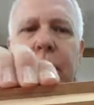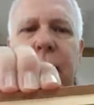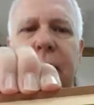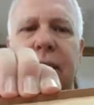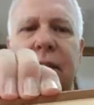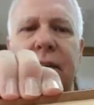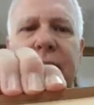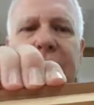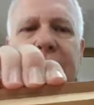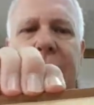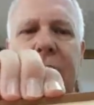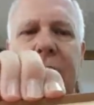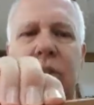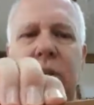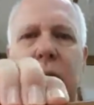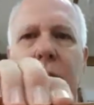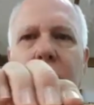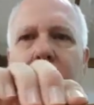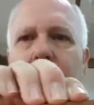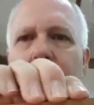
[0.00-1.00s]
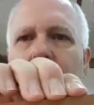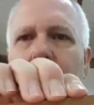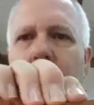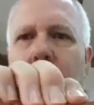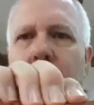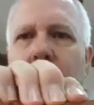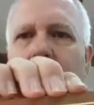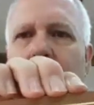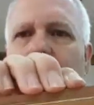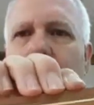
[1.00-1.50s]
plenty of action
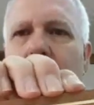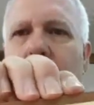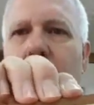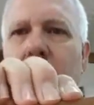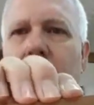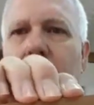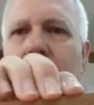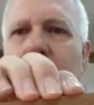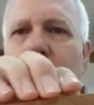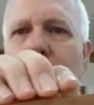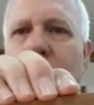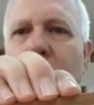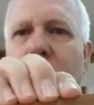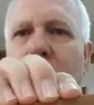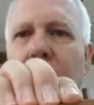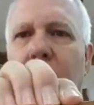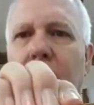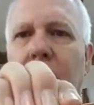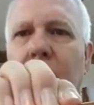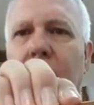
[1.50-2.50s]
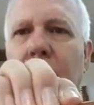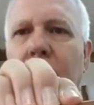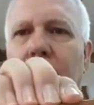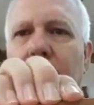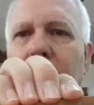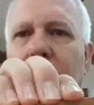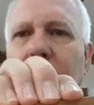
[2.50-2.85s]
to uh,